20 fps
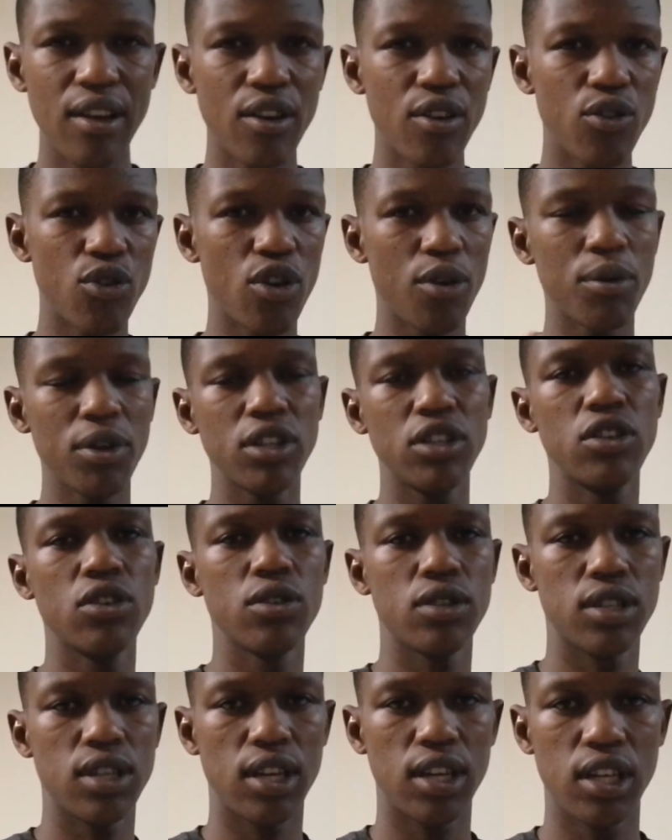Robert
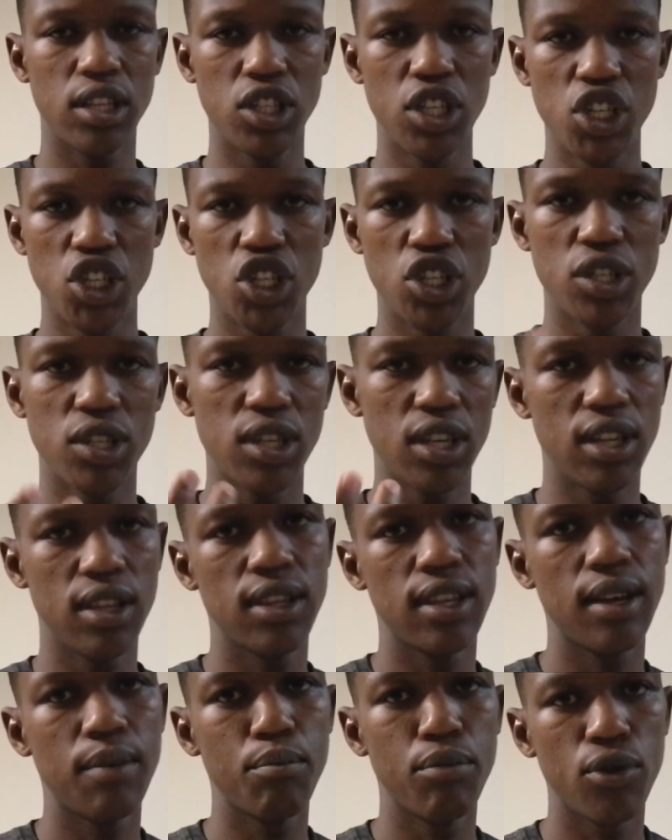Kiyosaki teaches in
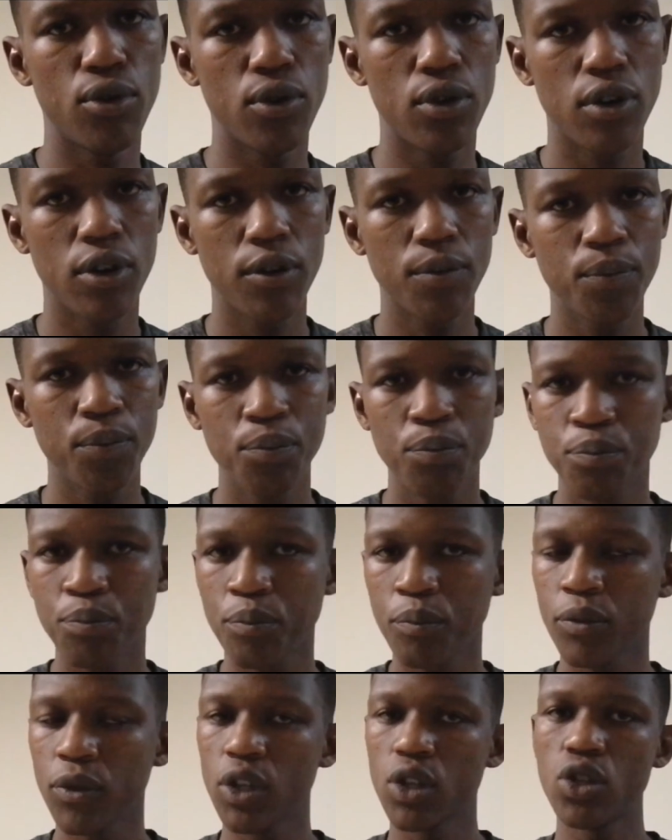that book.
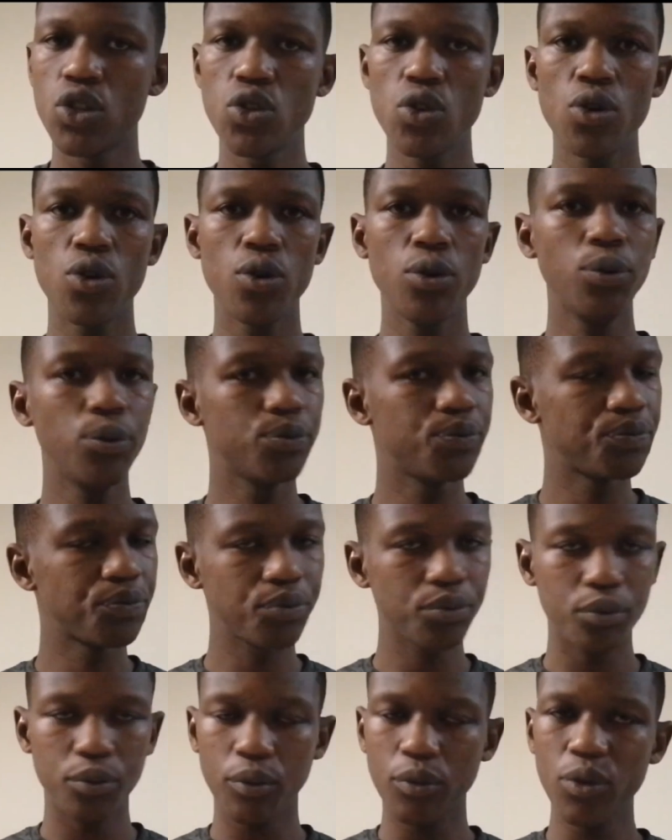So
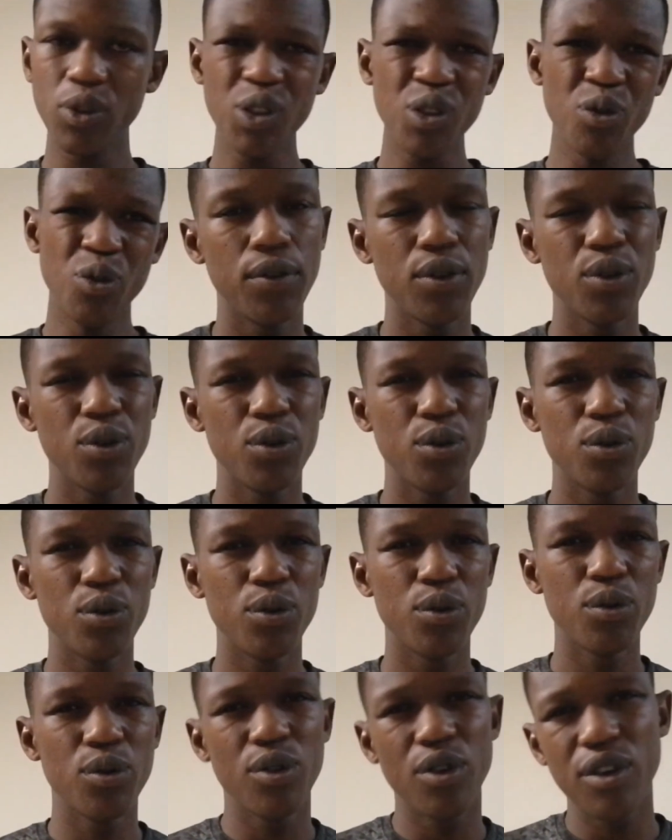if
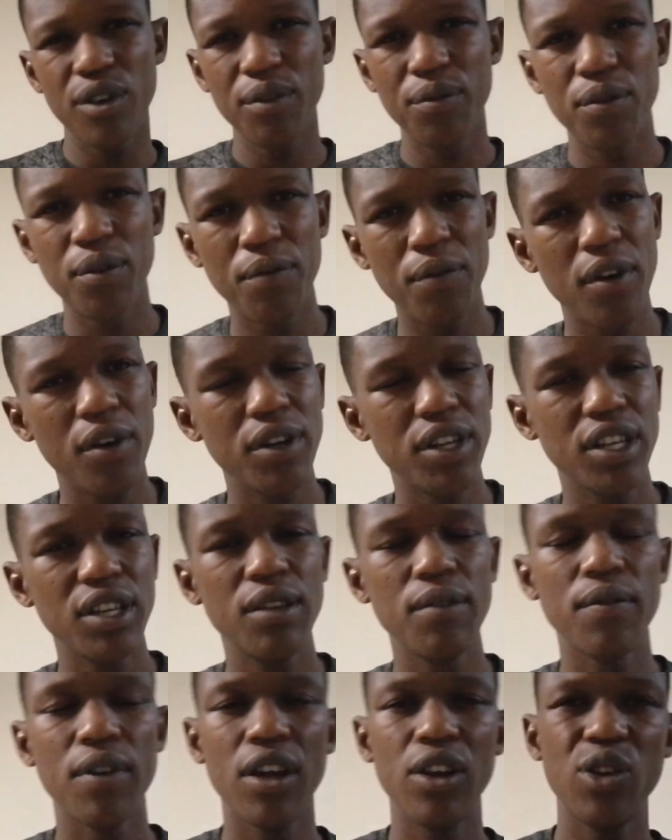you found any
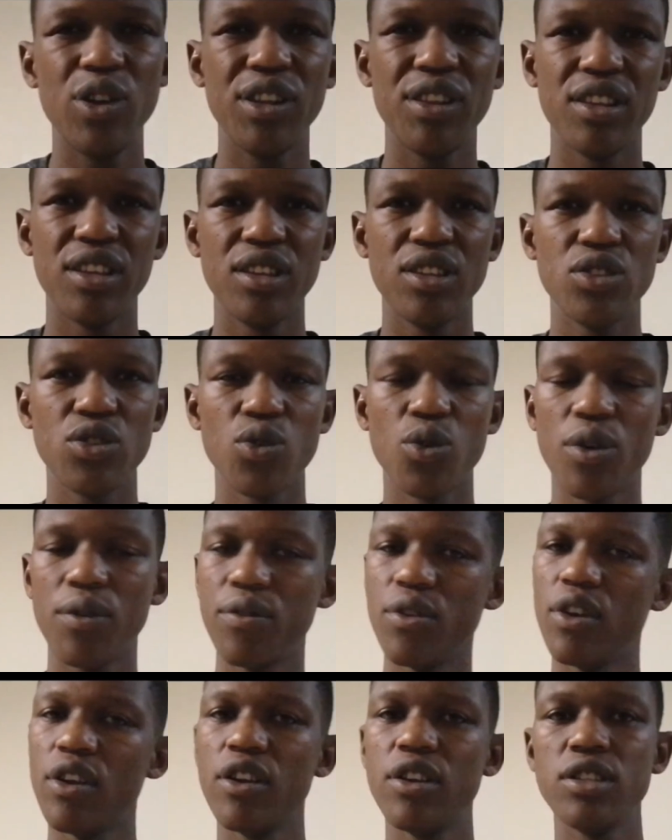value in this, or if
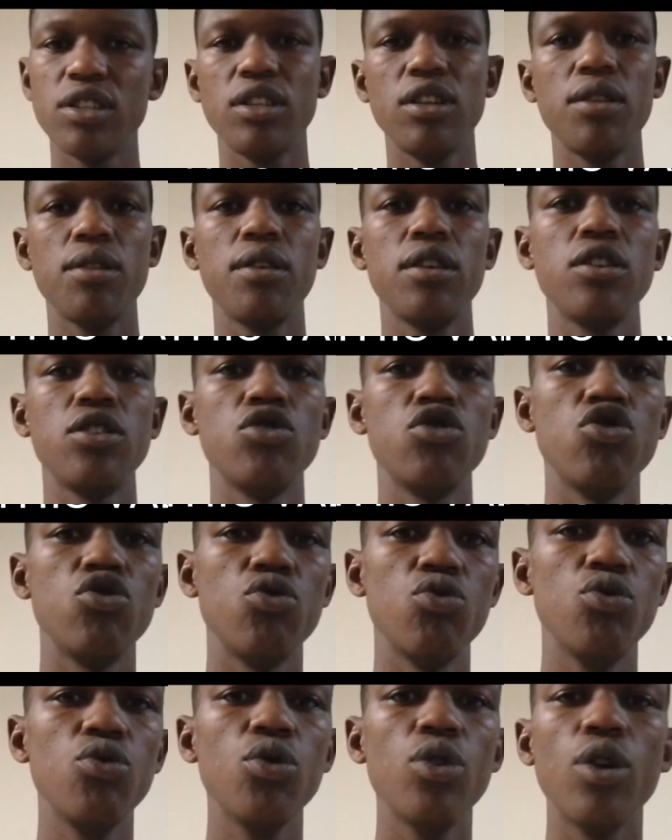you learned anything
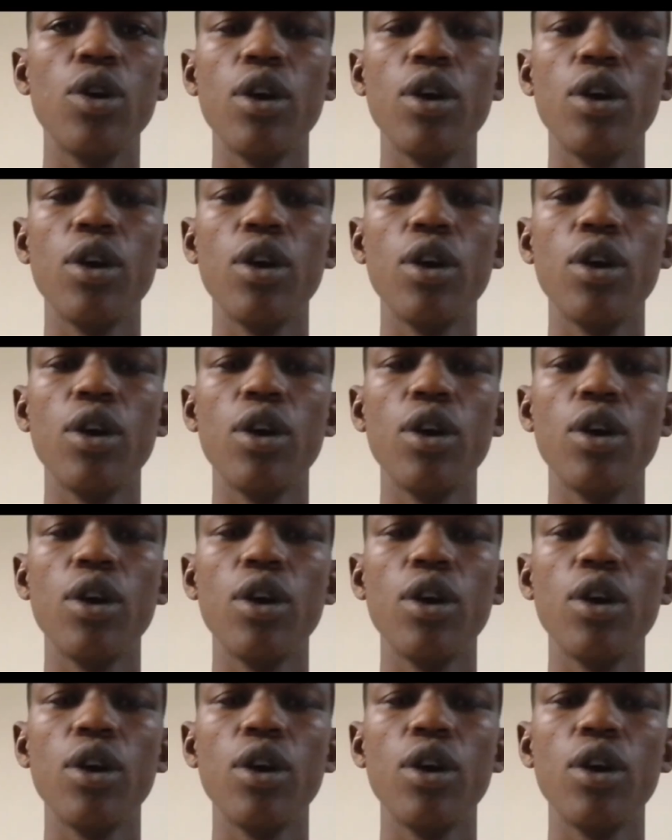new,